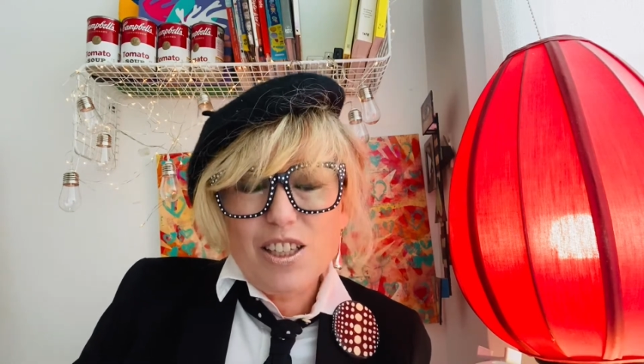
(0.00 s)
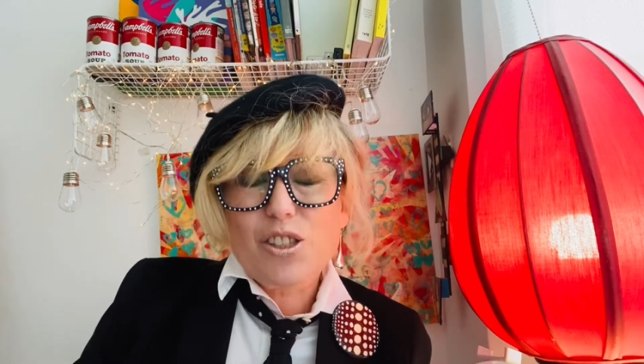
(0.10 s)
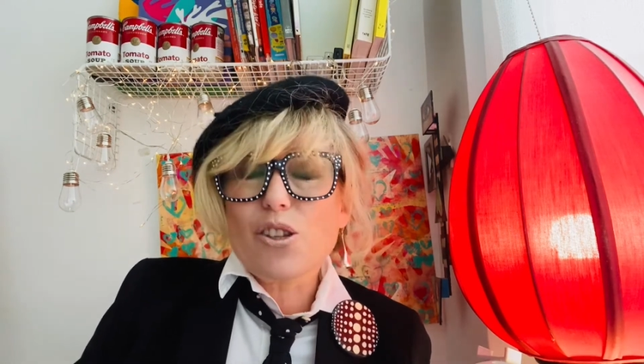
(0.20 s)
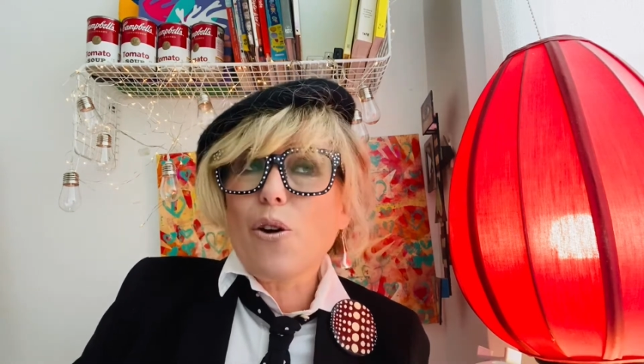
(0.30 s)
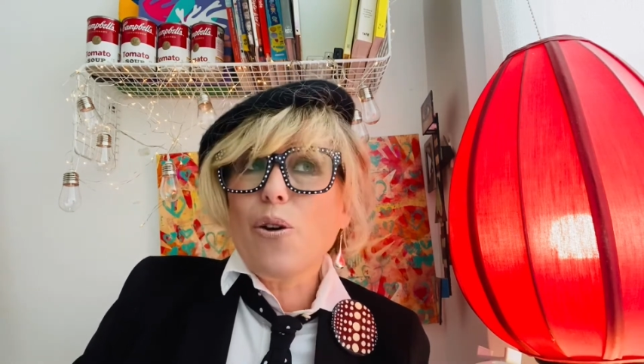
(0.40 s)

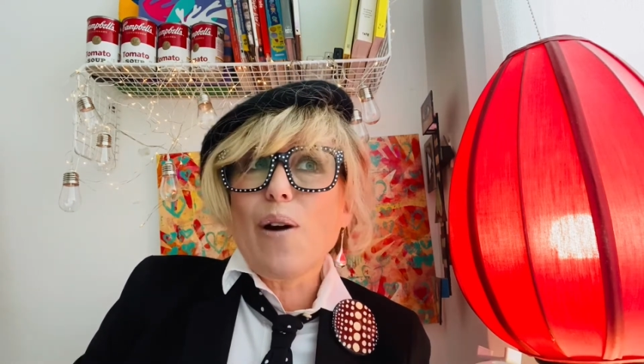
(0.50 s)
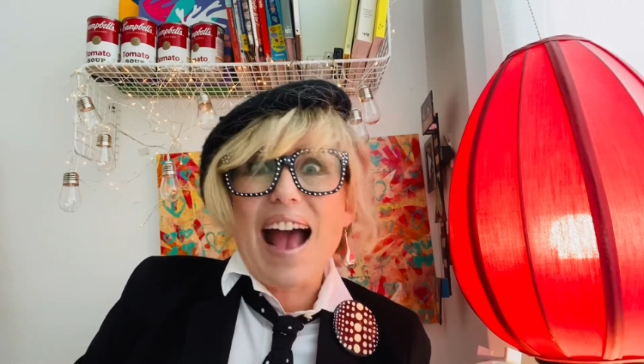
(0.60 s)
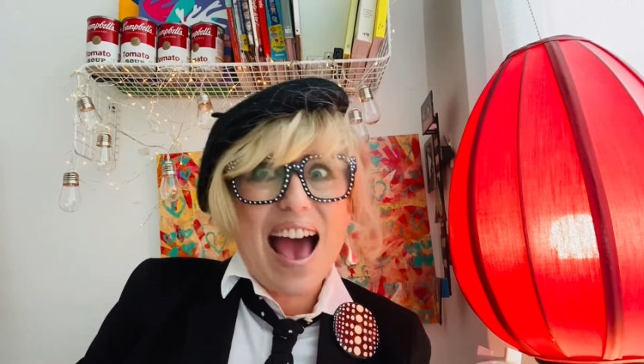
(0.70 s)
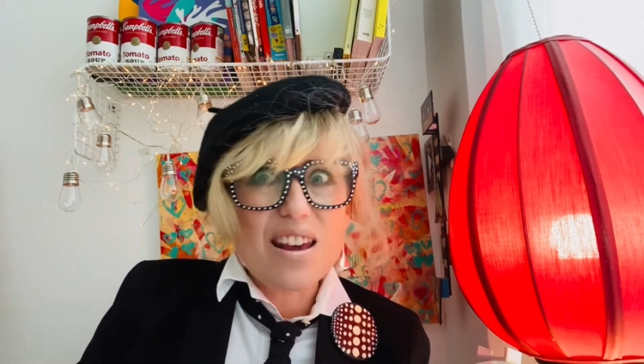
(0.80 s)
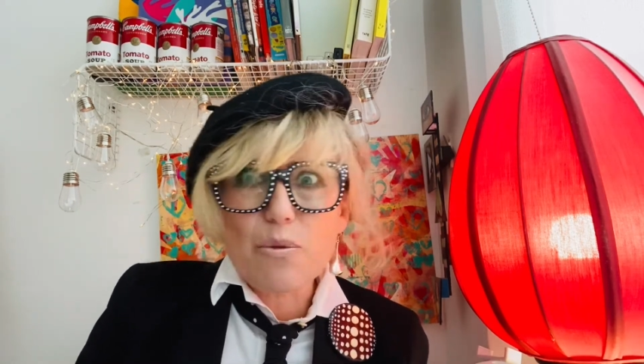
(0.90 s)
So
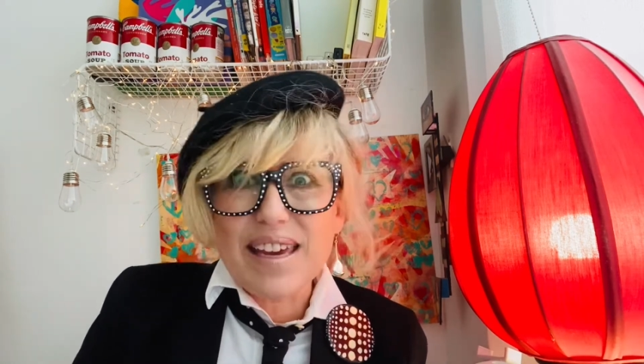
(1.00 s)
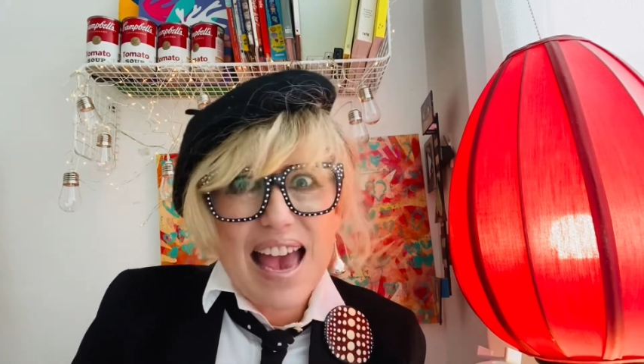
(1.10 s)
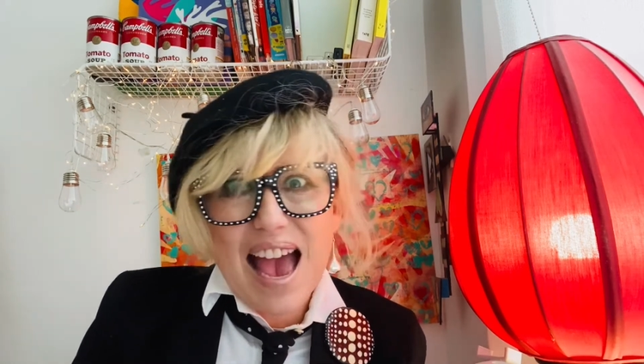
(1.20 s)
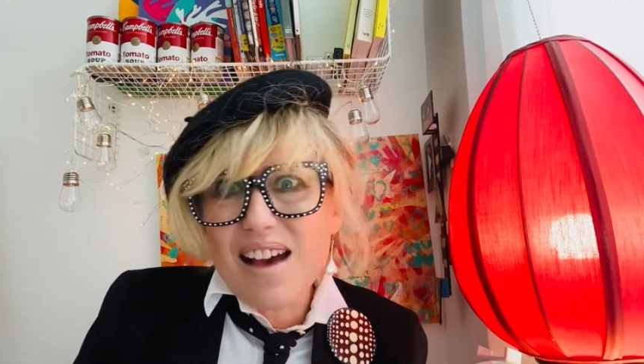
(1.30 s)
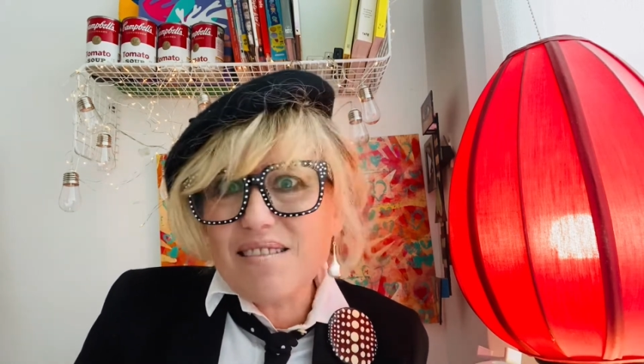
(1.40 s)
how do we
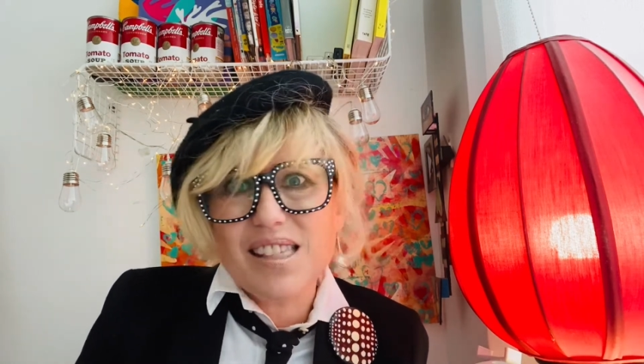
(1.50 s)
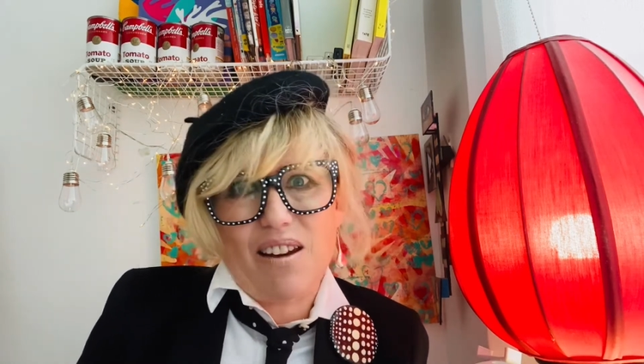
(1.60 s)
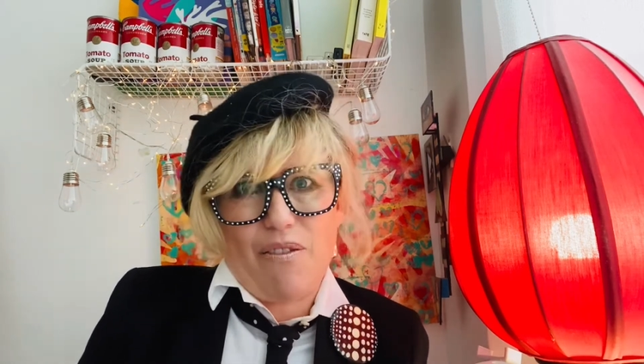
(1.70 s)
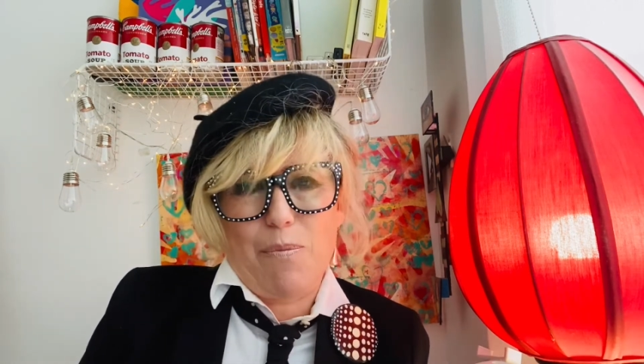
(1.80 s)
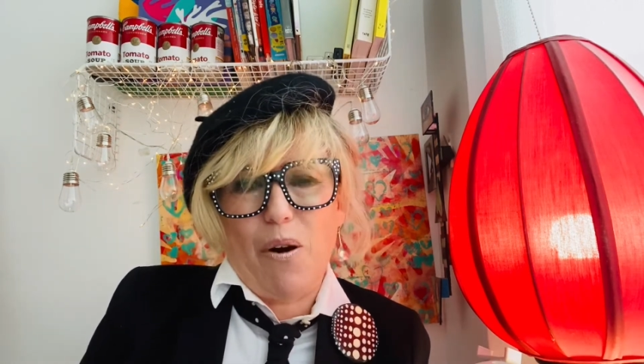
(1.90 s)
house
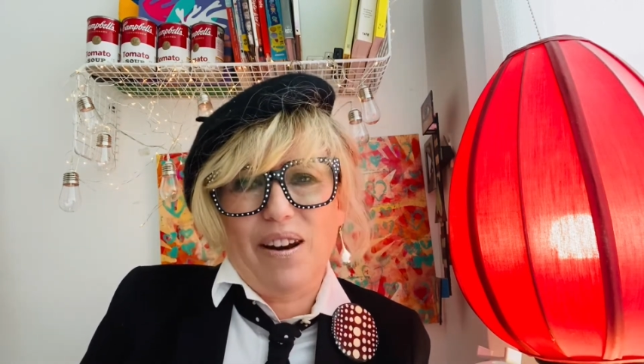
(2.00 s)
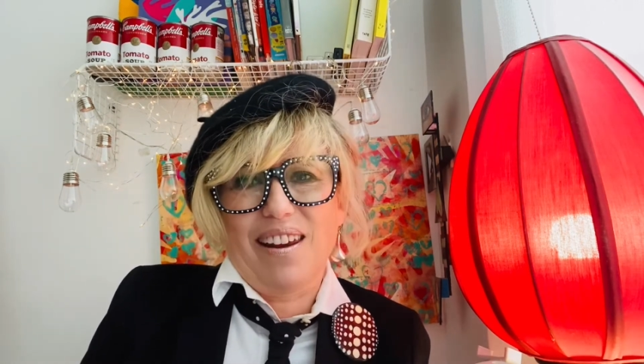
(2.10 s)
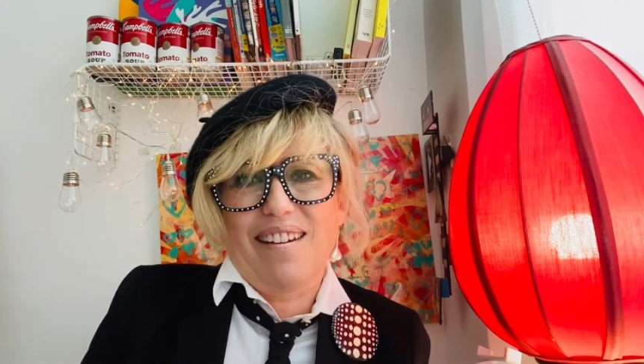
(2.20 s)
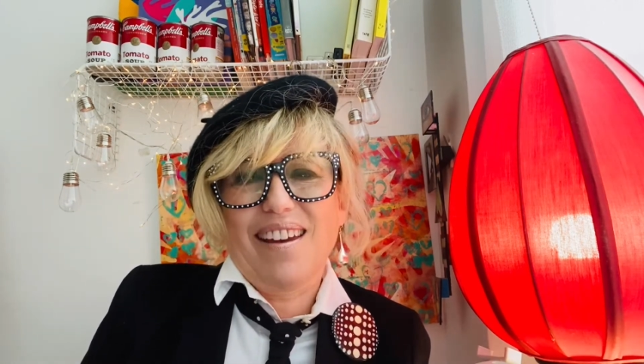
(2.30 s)
everybody?